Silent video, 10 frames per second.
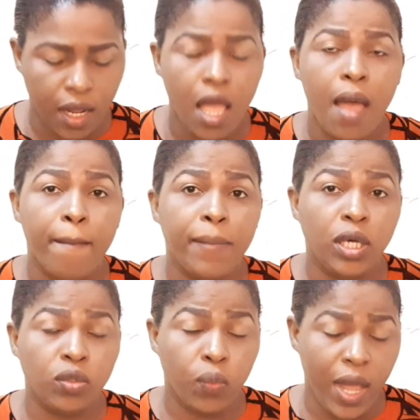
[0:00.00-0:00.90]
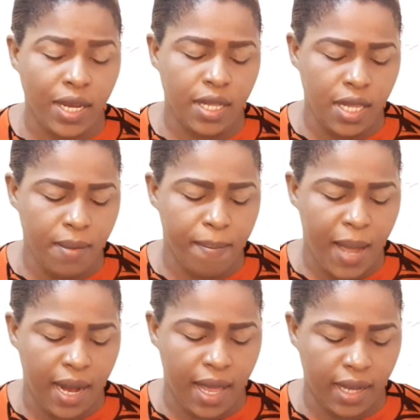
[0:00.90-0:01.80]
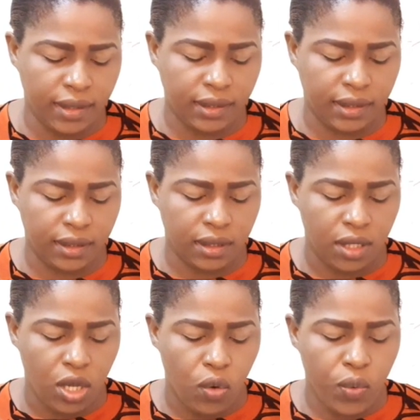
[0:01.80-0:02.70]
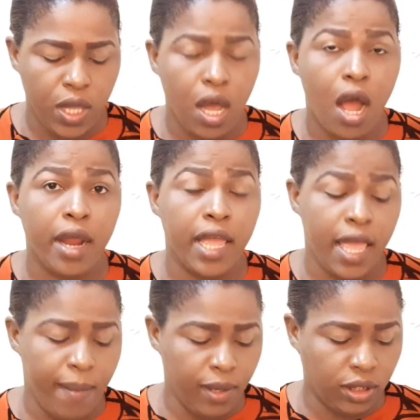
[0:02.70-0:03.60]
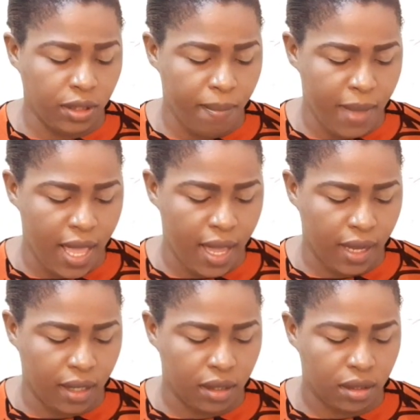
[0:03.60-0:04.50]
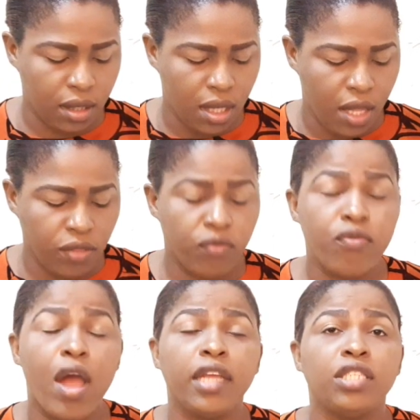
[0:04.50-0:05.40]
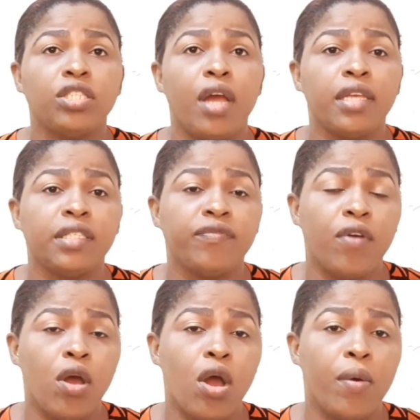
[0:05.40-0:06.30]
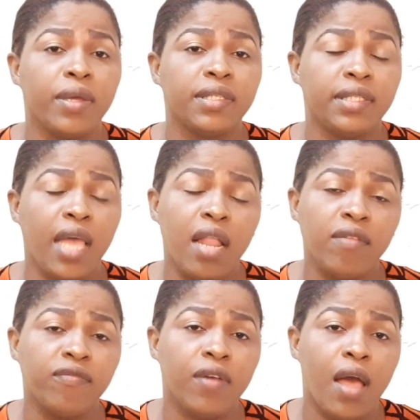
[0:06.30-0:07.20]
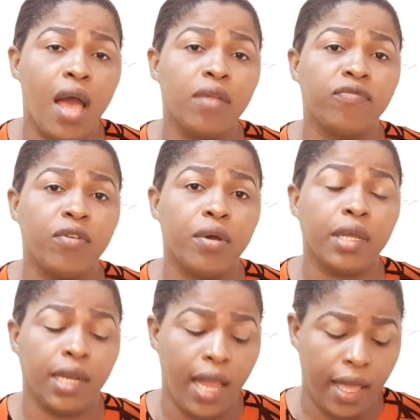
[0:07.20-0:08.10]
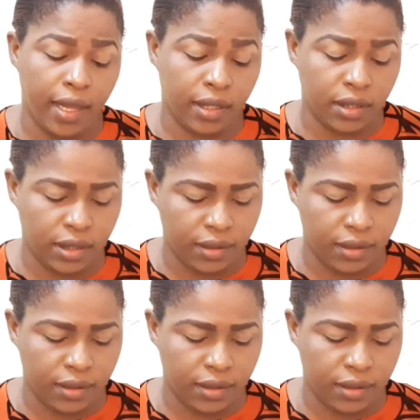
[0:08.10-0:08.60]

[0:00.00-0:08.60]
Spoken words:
But when in balance, we are able to make the right choice for ourselves and for our clients.